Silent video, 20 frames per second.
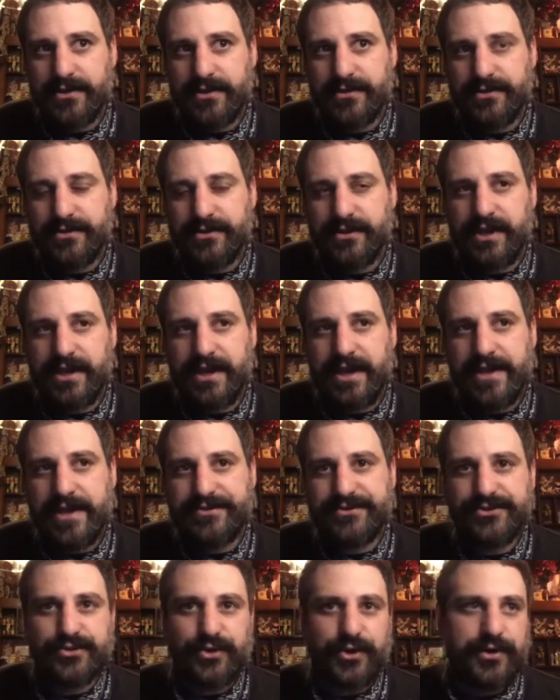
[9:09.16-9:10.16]

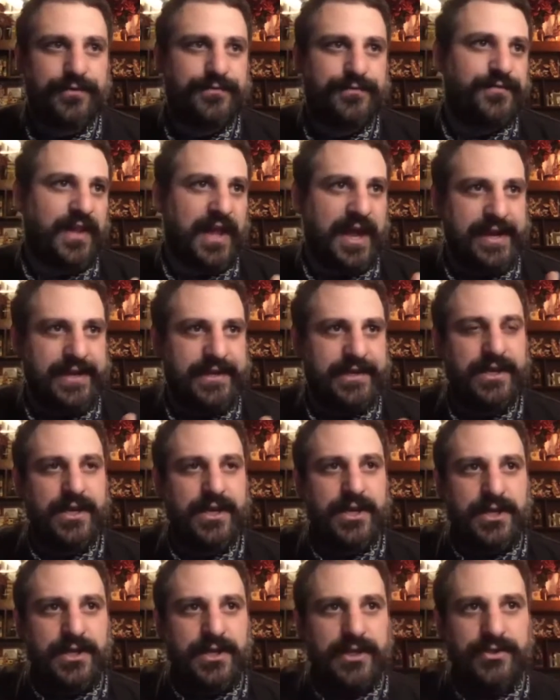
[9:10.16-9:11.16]
it's sort of like
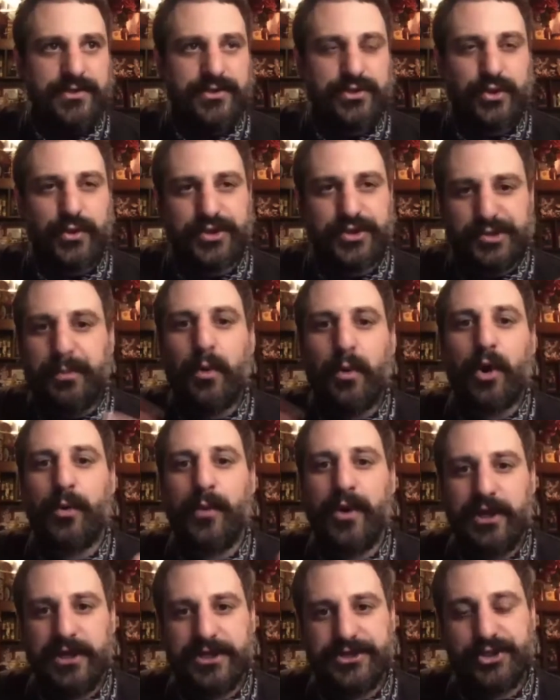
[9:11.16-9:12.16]
to explore
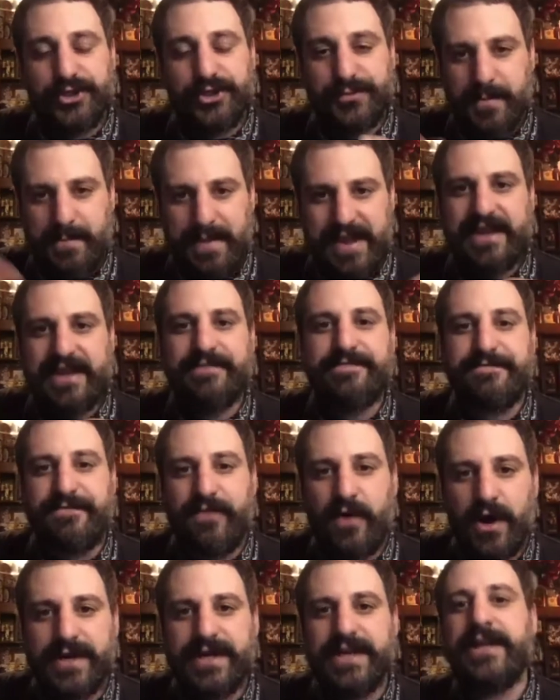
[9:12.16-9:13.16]
real issues, but make it
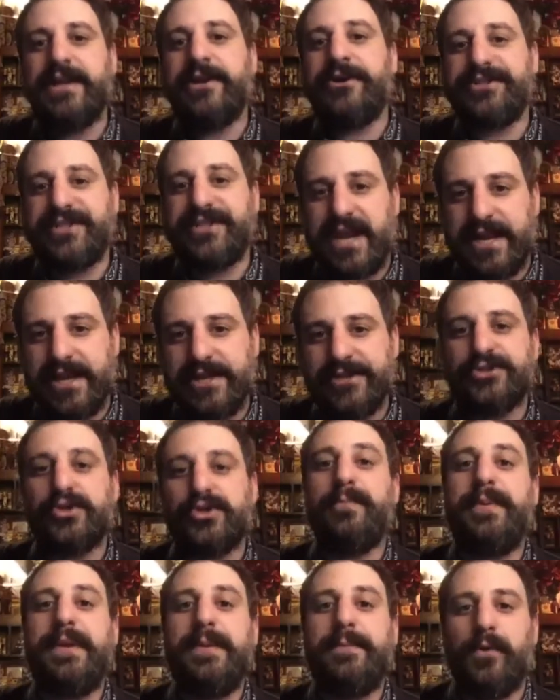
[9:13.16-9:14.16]
fun and entertaining so
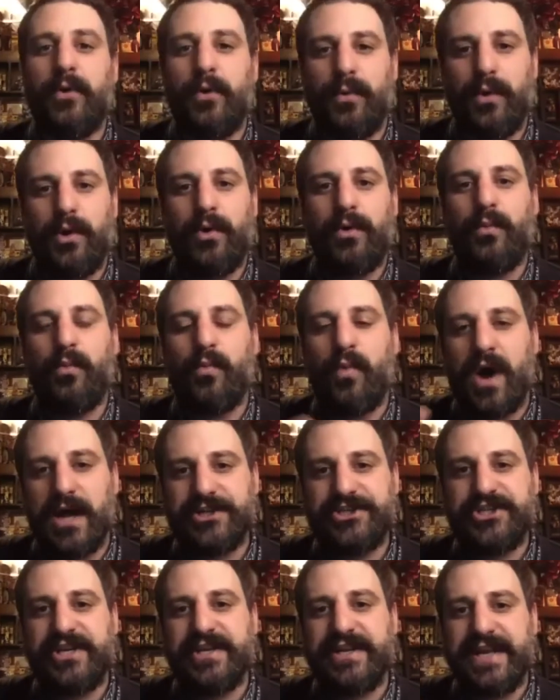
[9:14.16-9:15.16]
people will
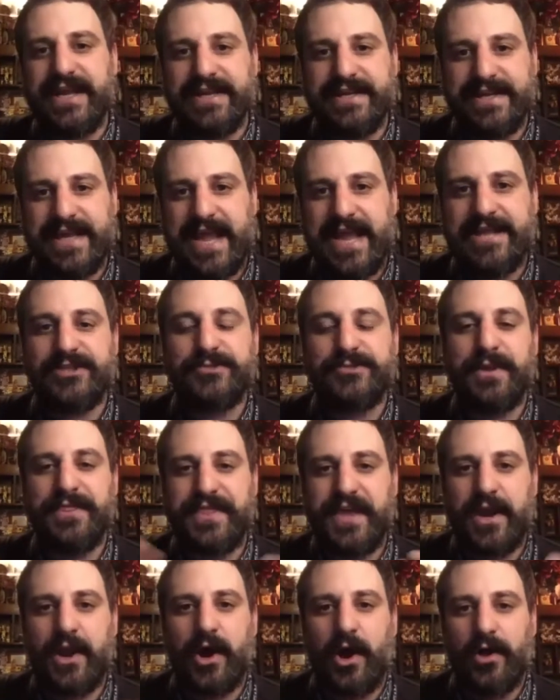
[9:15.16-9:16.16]
watch it and get engaged, but
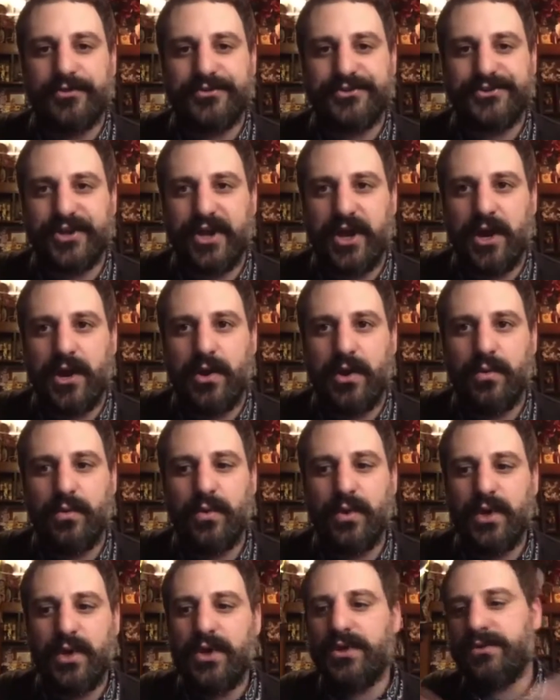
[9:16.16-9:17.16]
then also,
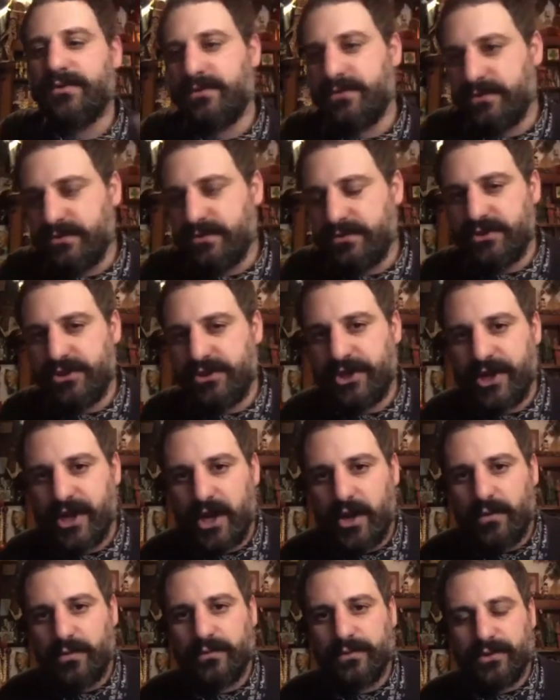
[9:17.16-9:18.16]

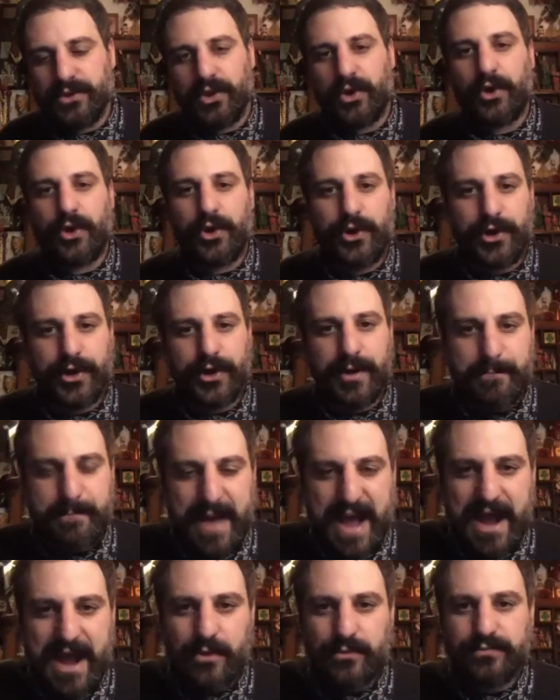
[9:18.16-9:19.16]
learn
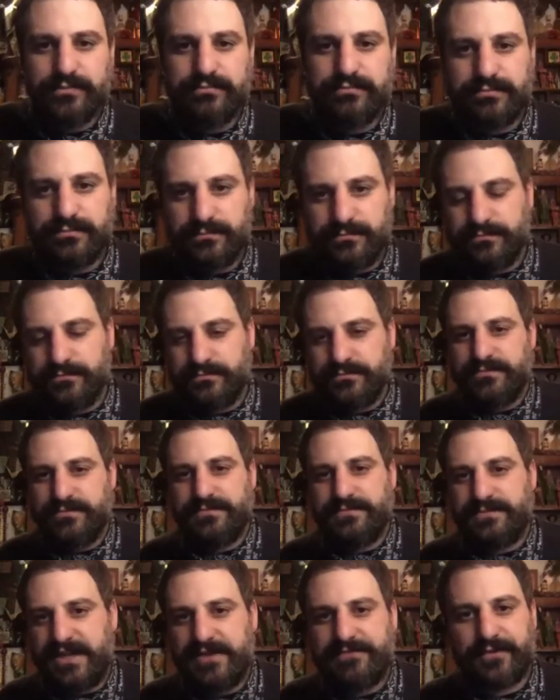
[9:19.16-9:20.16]
about
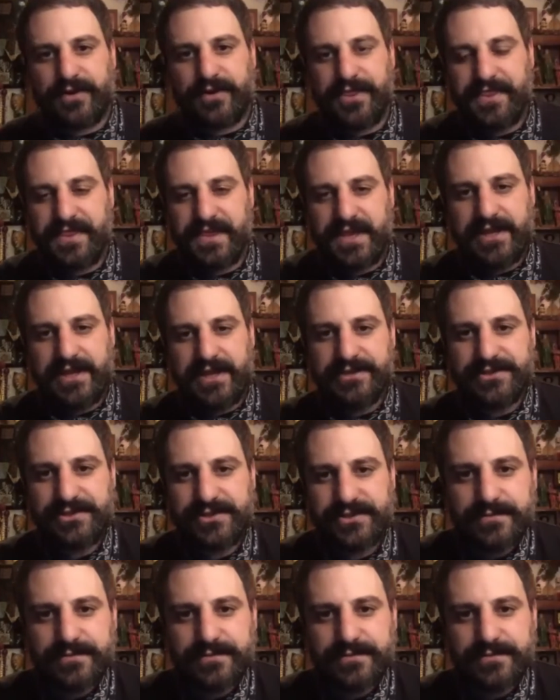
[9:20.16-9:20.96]
different things.